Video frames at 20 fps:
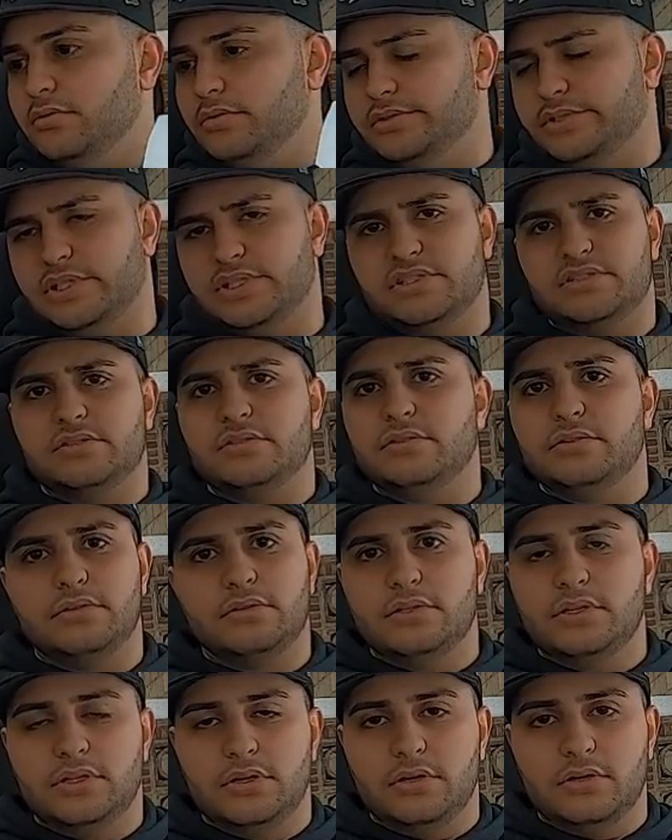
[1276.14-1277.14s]
which is,
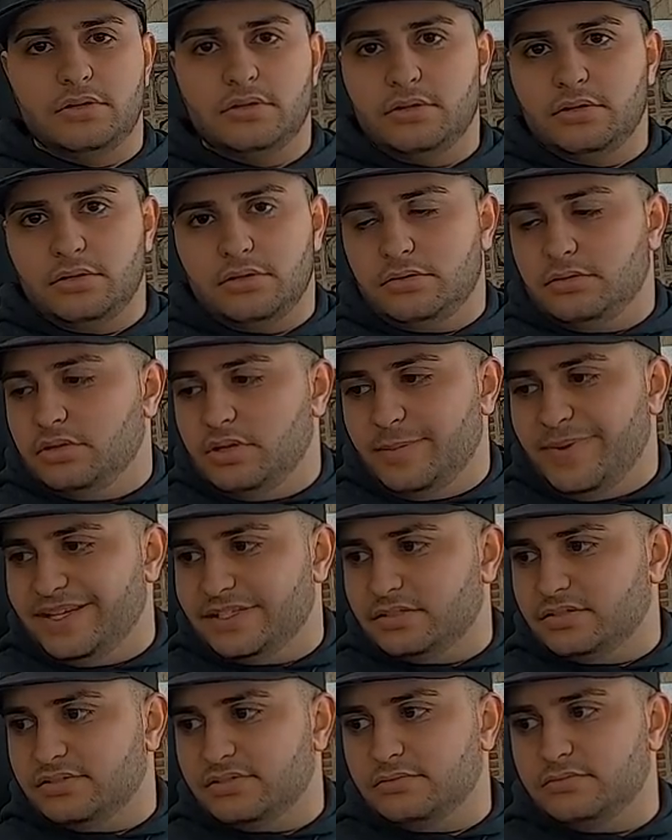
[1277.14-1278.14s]
you know, the
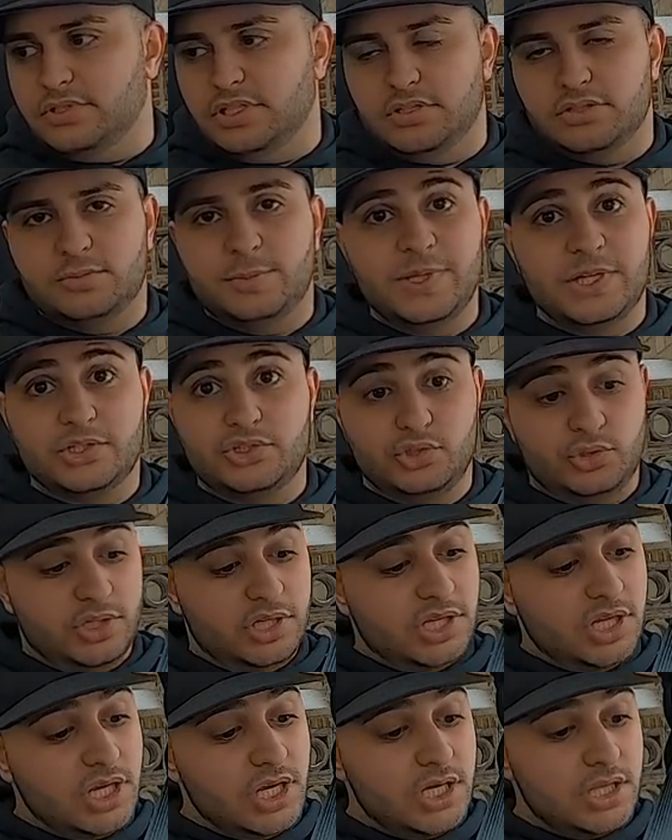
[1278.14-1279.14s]
best, you know, speakers you
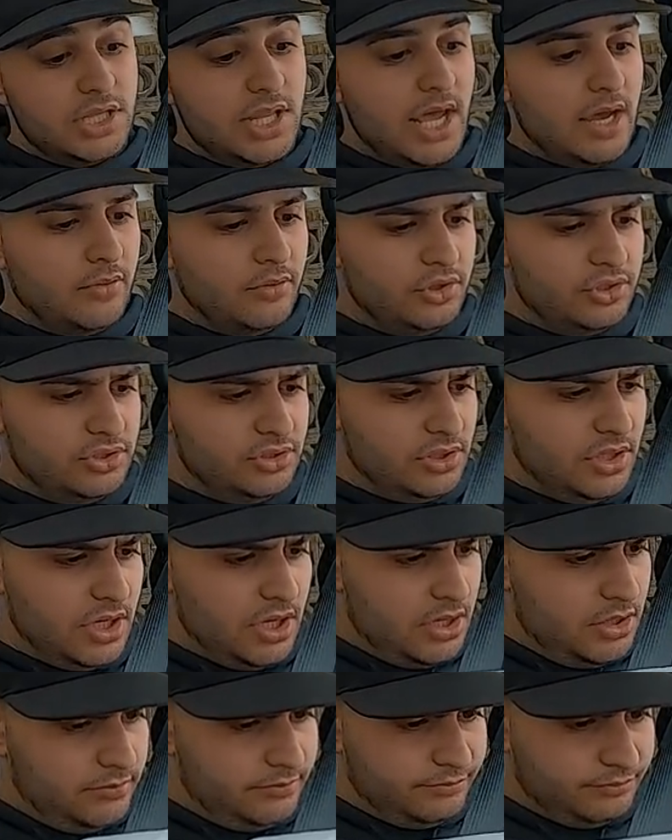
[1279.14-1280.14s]
can get. That was
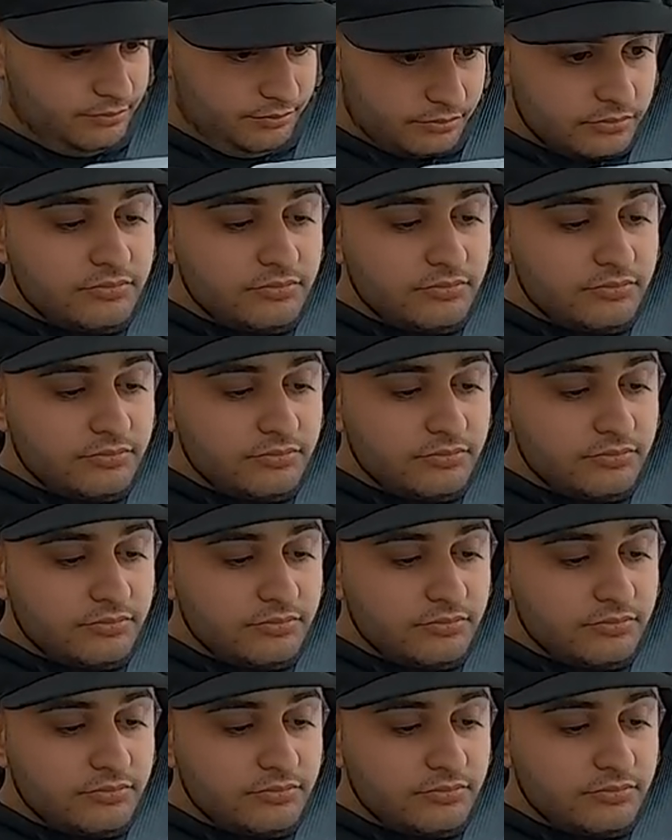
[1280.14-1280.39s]
uh, um,